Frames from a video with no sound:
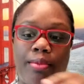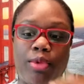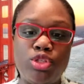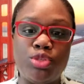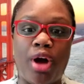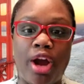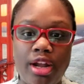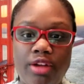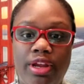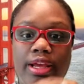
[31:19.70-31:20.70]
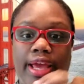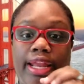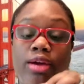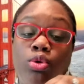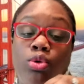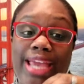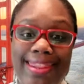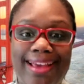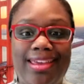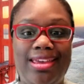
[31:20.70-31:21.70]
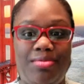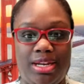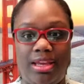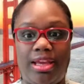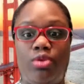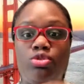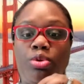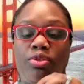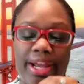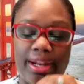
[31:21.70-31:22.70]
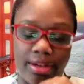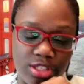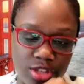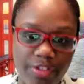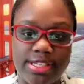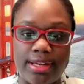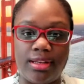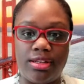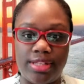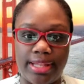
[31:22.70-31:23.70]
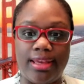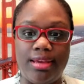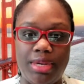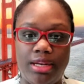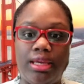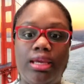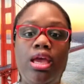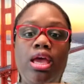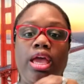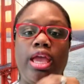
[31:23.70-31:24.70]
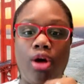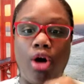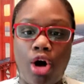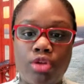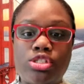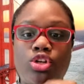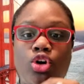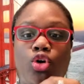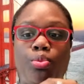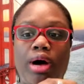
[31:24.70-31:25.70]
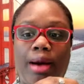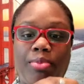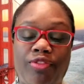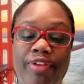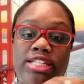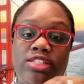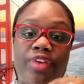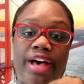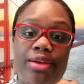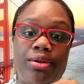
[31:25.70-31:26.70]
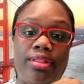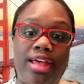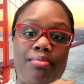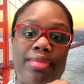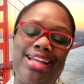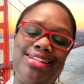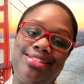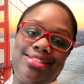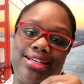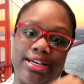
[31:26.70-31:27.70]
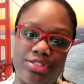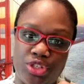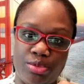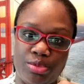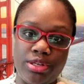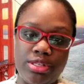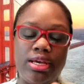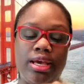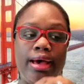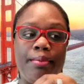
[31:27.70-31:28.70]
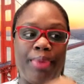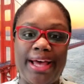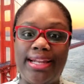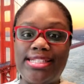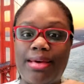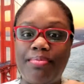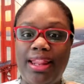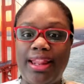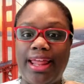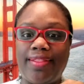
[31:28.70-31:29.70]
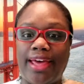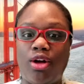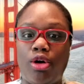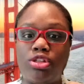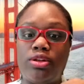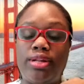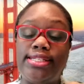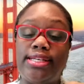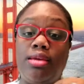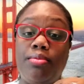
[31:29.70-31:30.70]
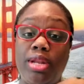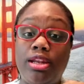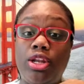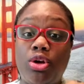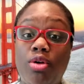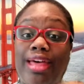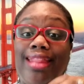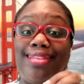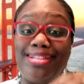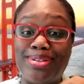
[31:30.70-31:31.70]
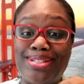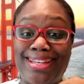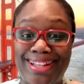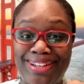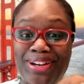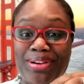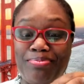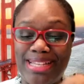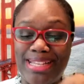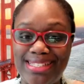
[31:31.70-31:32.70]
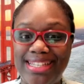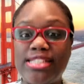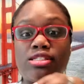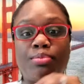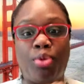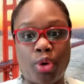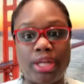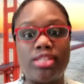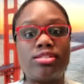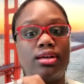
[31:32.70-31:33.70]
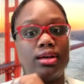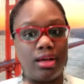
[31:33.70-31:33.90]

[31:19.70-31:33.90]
who's partnering and who's in that community and who's providing a service to that community. It also provides value to them, not just in customers, but something like that also lets the community know that this particular business supports